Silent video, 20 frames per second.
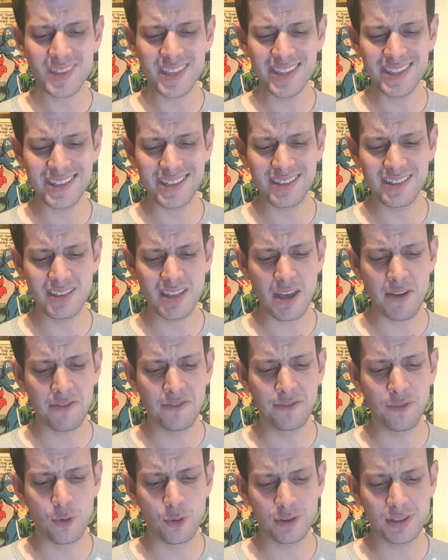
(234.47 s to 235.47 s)
This is their
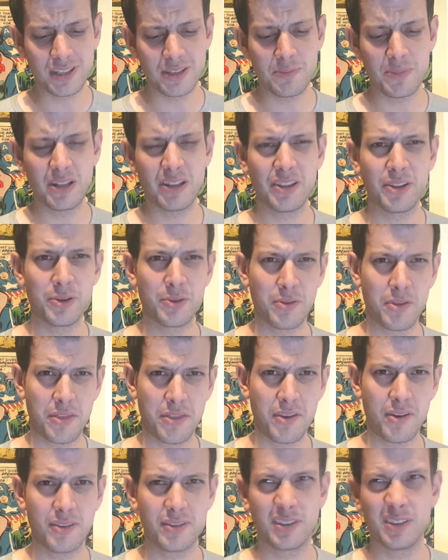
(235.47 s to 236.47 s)
40mm, they do a
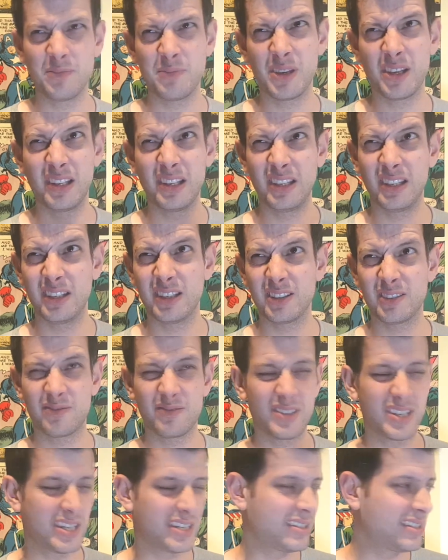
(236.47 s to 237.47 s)
30mm,
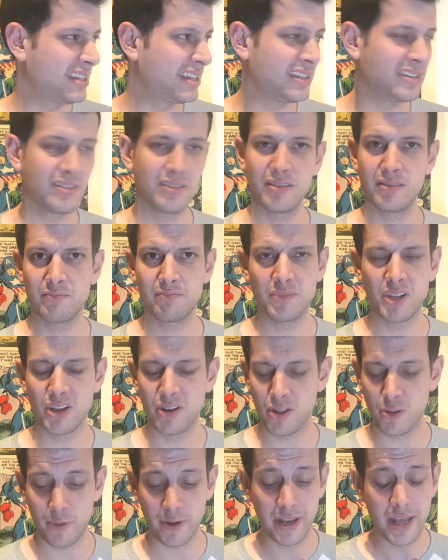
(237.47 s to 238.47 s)
16 and
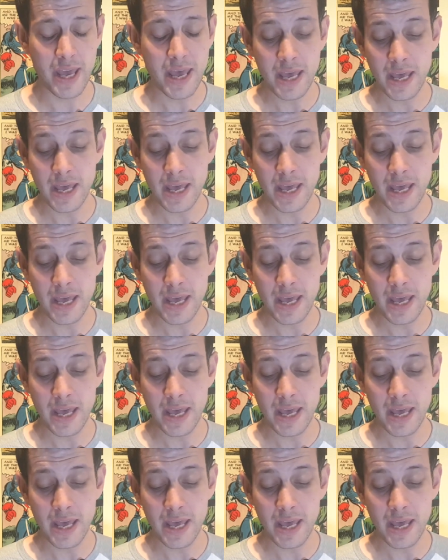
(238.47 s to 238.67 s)
another one.